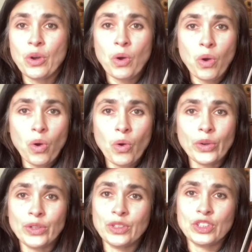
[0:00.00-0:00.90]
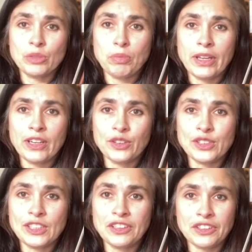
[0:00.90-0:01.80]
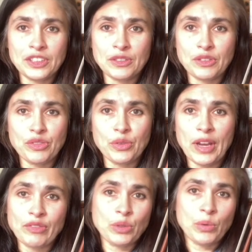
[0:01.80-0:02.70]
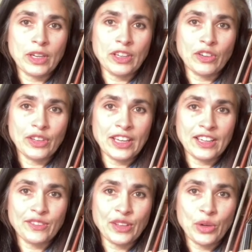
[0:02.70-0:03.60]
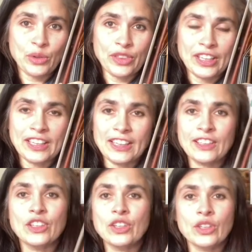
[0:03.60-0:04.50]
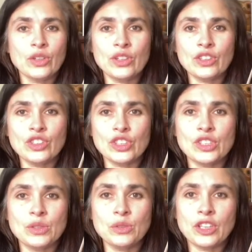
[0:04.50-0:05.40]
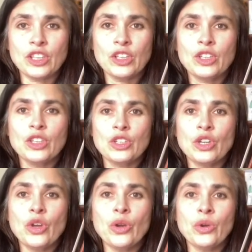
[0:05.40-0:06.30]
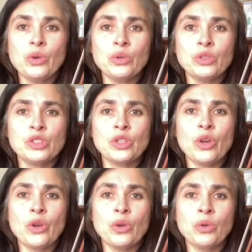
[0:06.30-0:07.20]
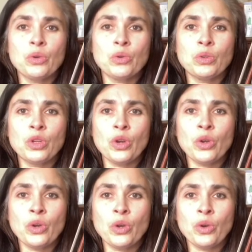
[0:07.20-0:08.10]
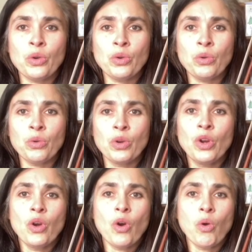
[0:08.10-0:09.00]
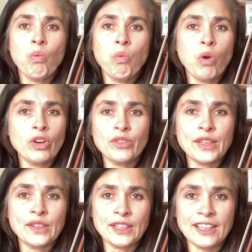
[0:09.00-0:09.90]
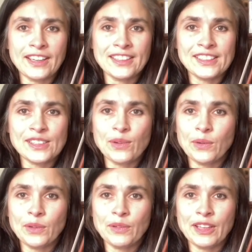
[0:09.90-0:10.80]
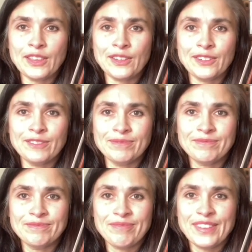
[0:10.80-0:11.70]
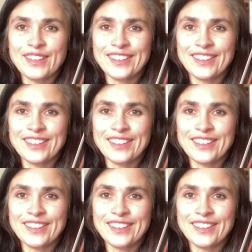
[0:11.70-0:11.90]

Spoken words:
Or you could just play an ostinato if you haven't quite got the hang of the whole thing yet. You can just do the do, so, do, or one of the other lines all the way through. Good